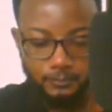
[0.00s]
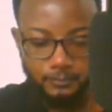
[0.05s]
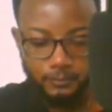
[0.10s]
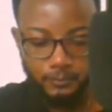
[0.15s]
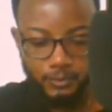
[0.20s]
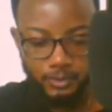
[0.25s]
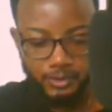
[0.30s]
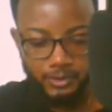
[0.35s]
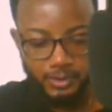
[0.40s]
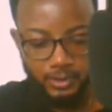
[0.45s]

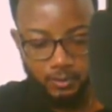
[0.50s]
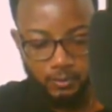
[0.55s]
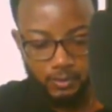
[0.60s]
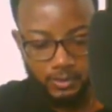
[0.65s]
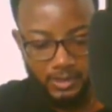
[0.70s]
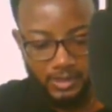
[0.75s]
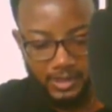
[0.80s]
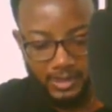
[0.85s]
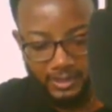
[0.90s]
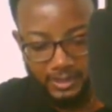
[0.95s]
which is held
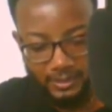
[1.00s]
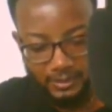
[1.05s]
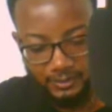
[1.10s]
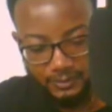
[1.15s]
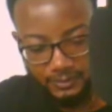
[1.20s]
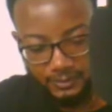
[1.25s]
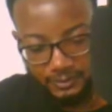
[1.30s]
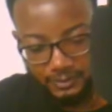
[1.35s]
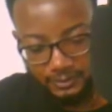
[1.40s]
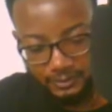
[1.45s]
like
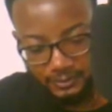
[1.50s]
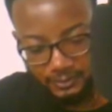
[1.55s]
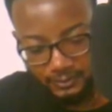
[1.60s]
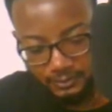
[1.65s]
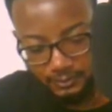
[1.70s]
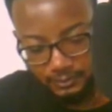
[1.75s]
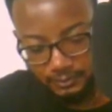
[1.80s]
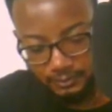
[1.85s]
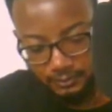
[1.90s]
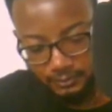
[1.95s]

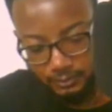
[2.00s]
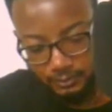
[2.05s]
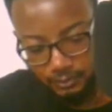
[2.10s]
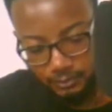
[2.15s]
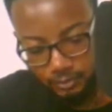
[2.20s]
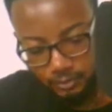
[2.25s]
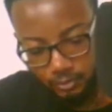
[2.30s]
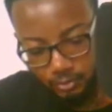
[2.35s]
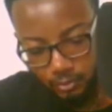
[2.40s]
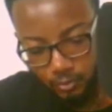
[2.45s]
this.
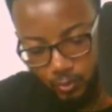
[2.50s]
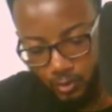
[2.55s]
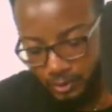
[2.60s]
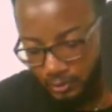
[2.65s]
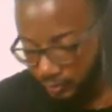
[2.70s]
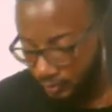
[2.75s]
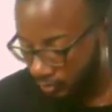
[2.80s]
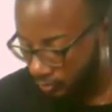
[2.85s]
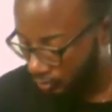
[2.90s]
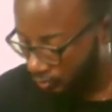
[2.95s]
So
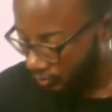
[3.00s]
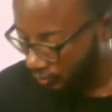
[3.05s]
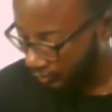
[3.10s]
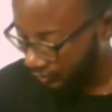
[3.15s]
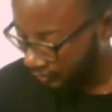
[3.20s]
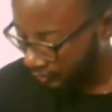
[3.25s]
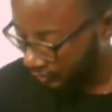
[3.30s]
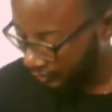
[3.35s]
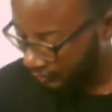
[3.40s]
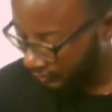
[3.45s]
what you do is
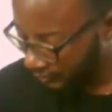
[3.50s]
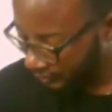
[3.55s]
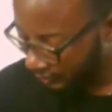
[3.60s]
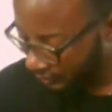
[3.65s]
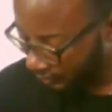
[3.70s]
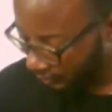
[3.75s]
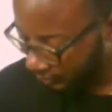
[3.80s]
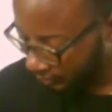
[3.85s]
just